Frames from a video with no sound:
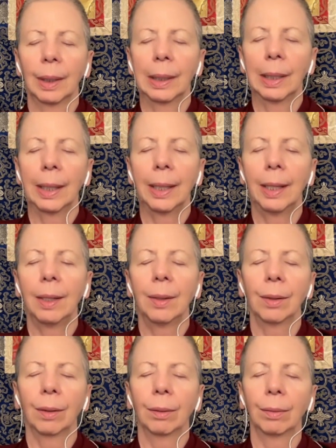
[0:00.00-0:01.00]
an
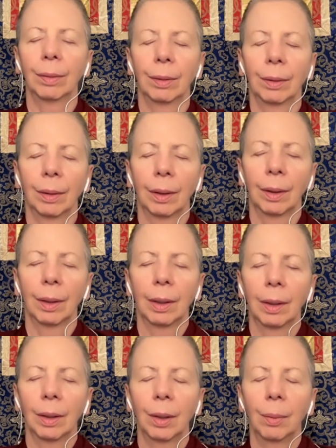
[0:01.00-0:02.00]
ease of
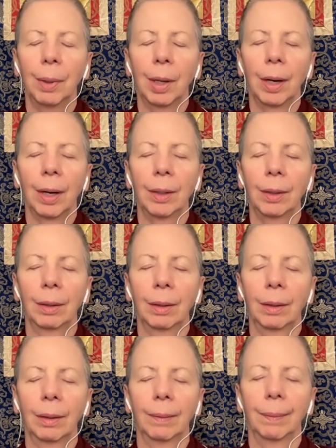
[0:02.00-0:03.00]
communication.